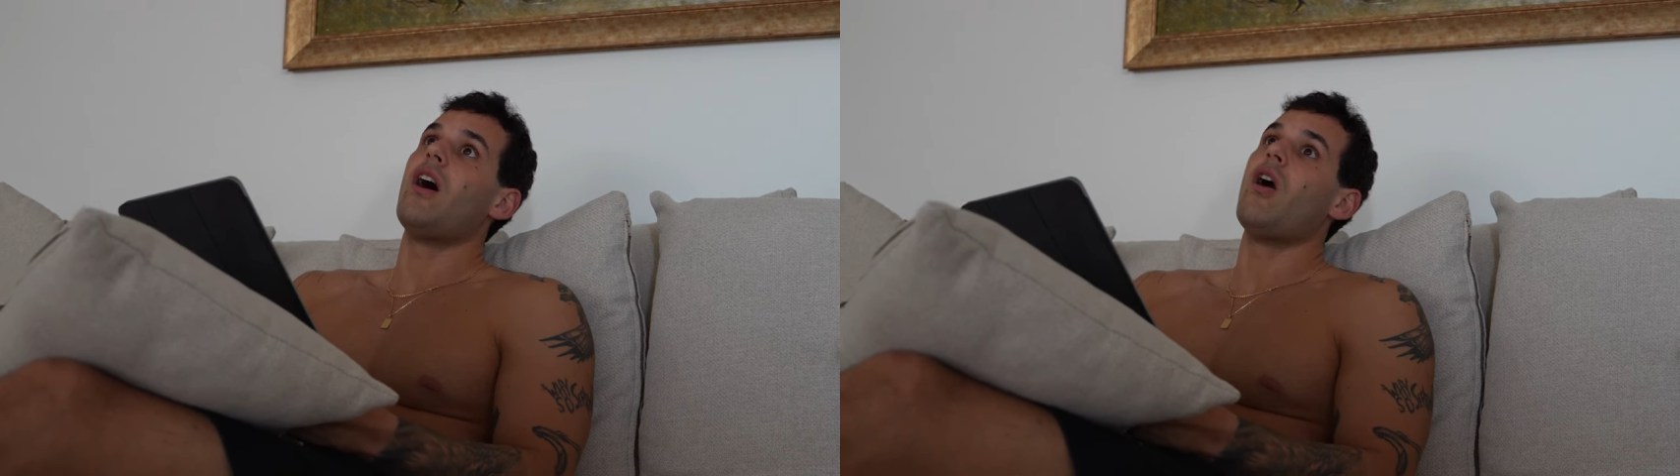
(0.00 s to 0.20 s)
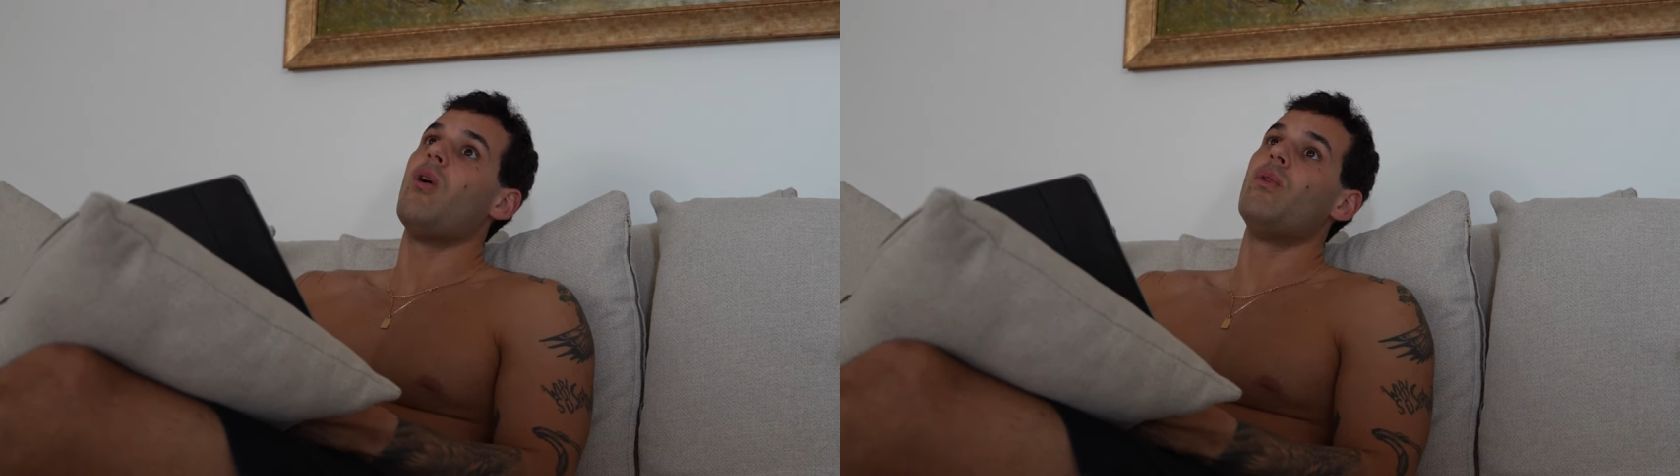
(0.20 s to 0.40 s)

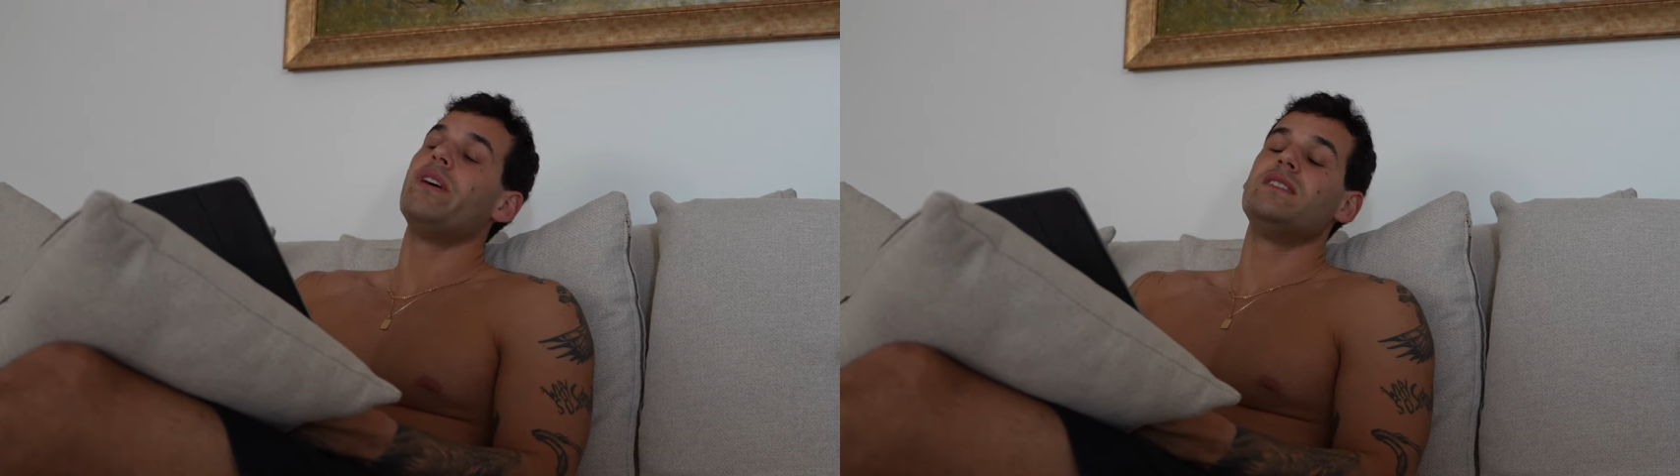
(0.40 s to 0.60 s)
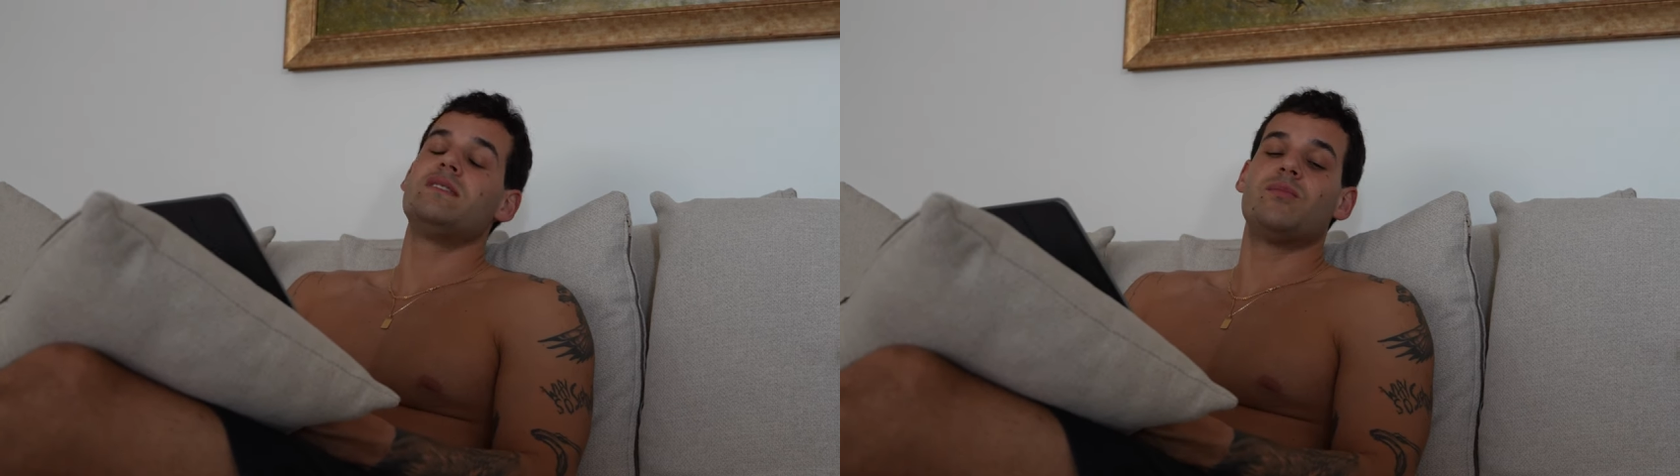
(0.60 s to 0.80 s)

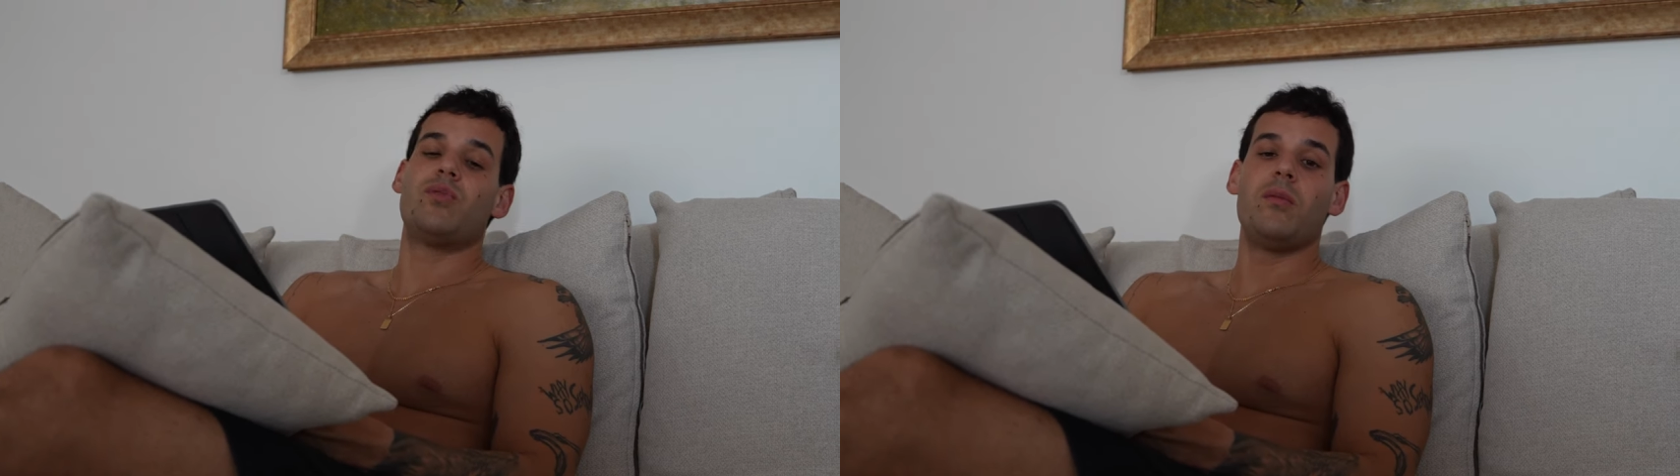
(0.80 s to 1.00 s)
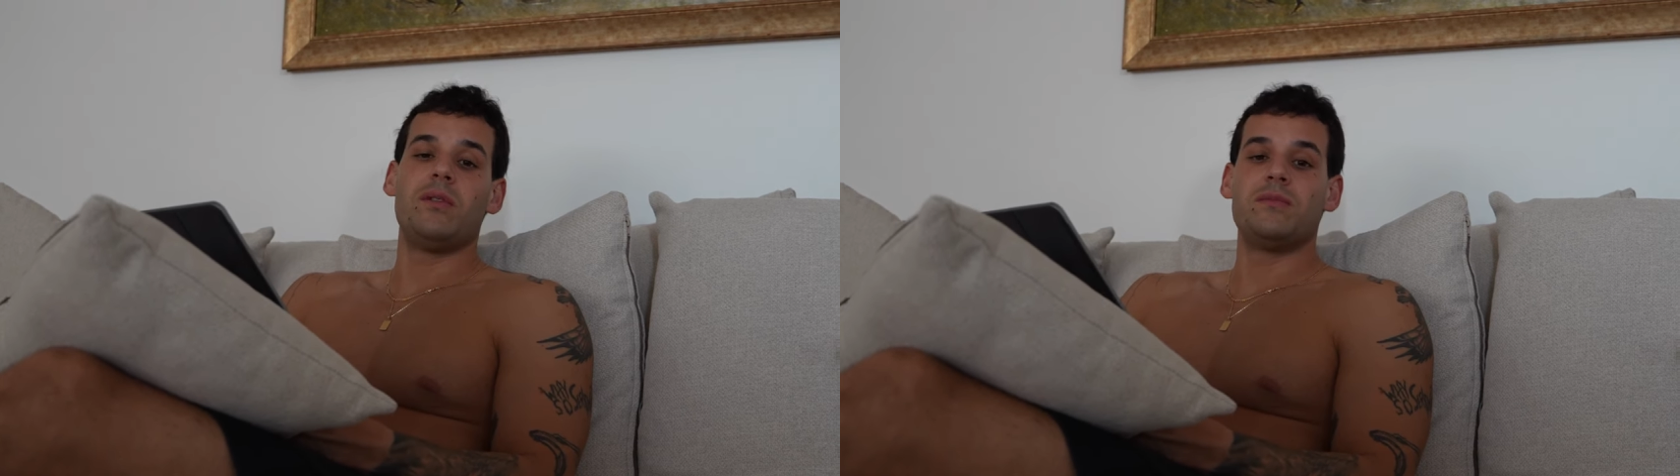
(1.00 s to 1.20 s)
always the
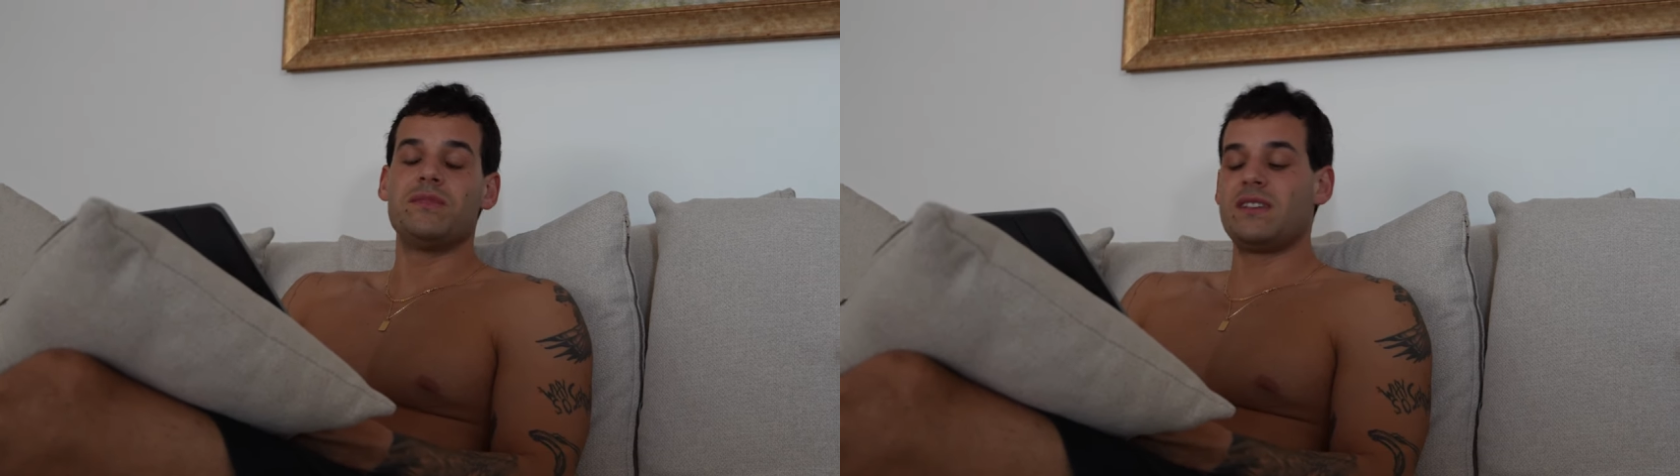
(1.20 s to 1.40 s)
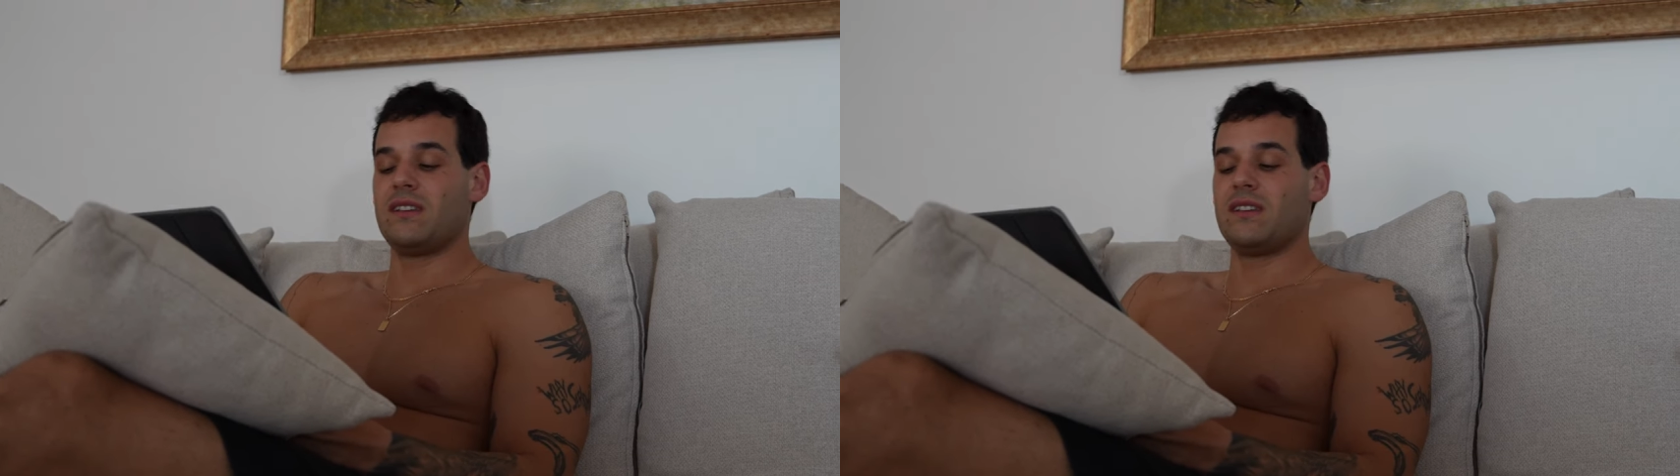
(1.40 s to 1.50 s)
problems